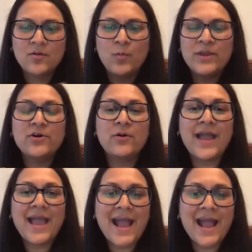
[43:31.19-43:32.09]
We don't
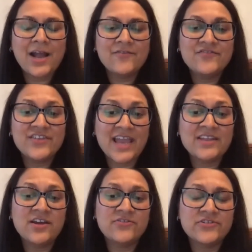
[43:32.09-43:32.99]
have
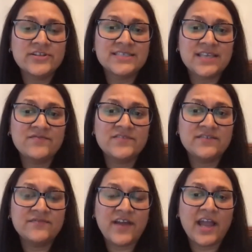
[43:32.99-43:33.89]

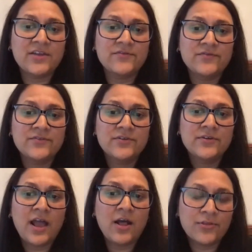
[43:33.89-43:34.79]
975
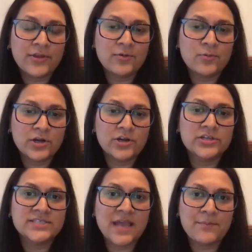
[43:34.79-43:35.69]
healthcare
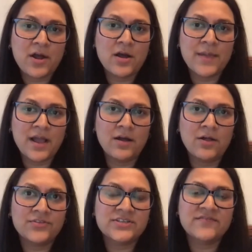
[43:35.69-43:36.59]
workers at Palm
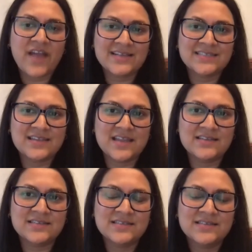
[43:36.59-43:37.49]
Health to vaccinate.